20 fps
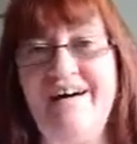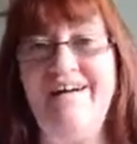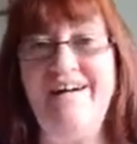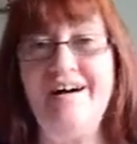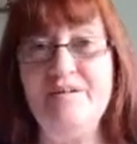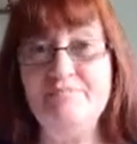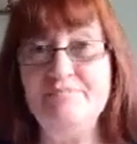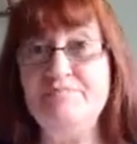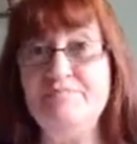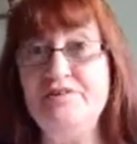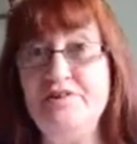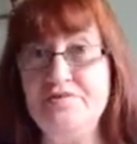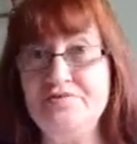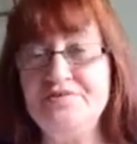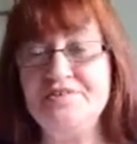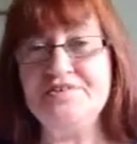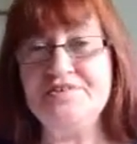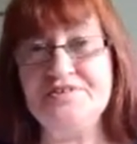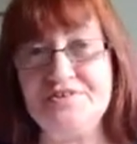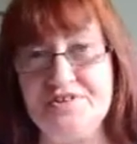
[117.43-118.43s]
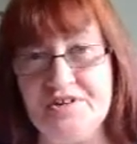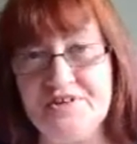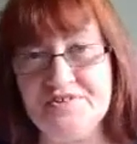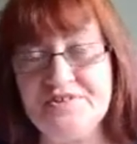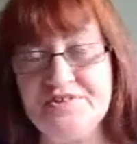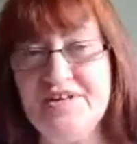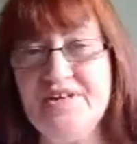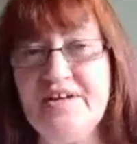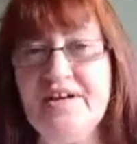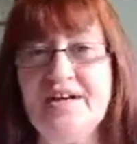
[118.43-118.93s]
I'm Lucia
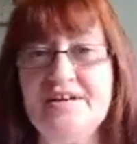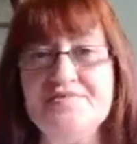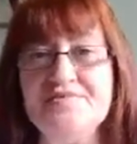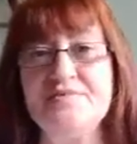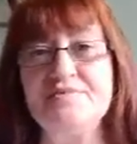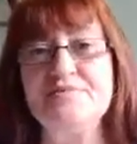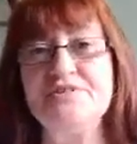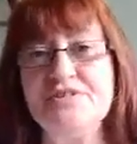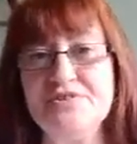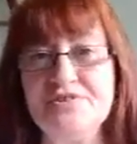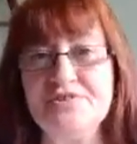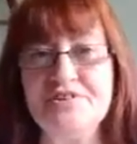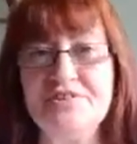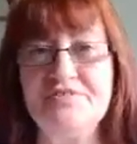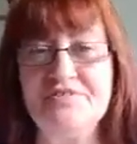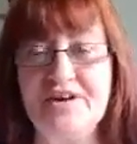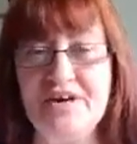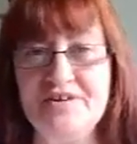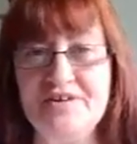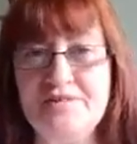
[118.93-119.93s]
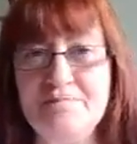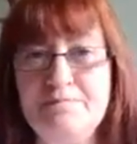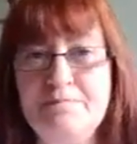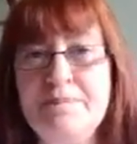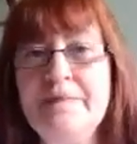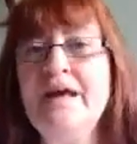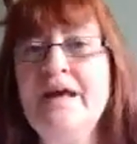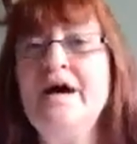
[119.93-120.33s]
Staza, as I'm sure you know.